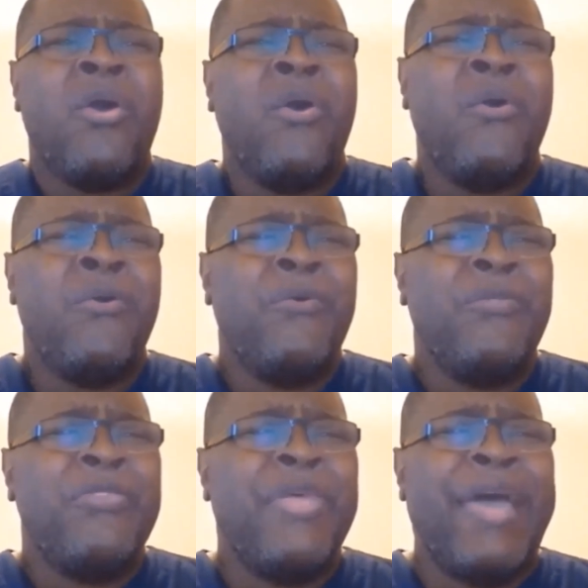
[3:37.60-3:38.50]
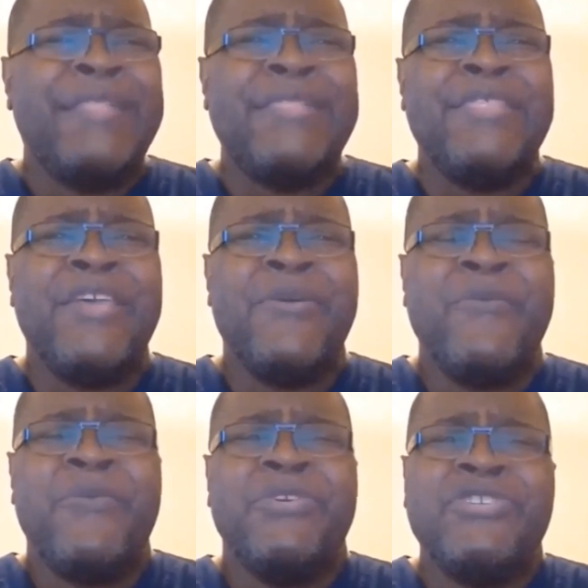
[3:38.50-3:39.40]
Oh, that there
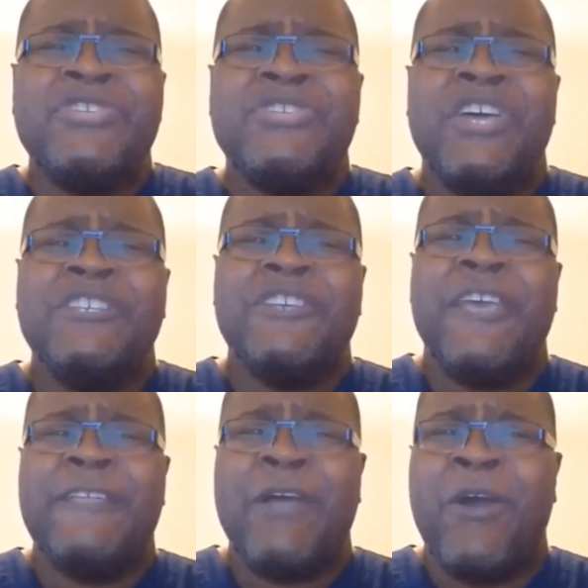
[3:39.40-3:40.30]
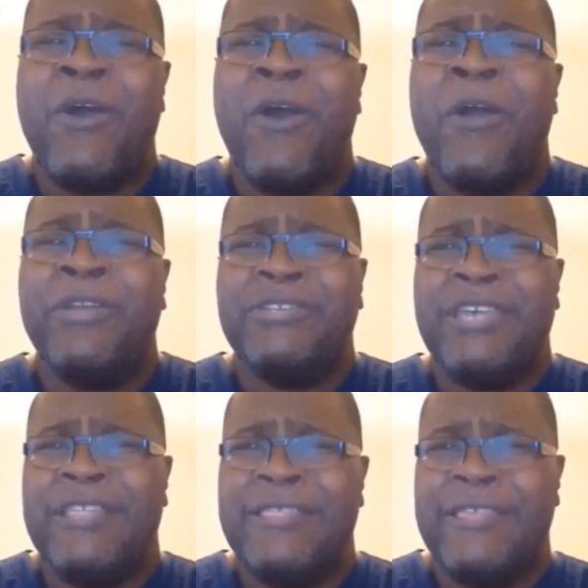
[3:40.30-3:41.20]
were such an heart
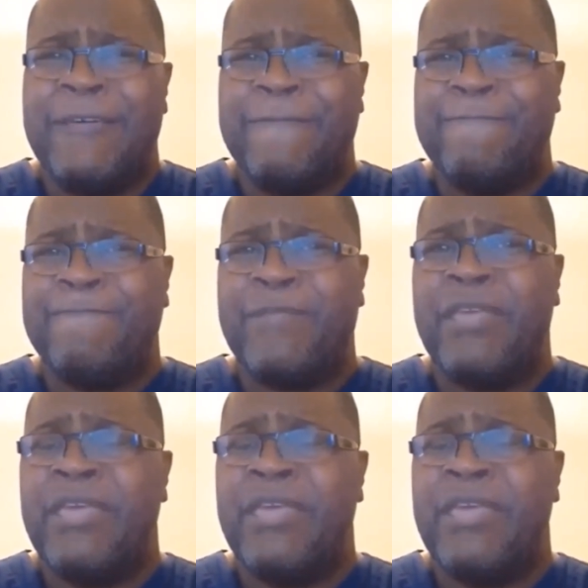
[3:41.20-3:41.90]
in them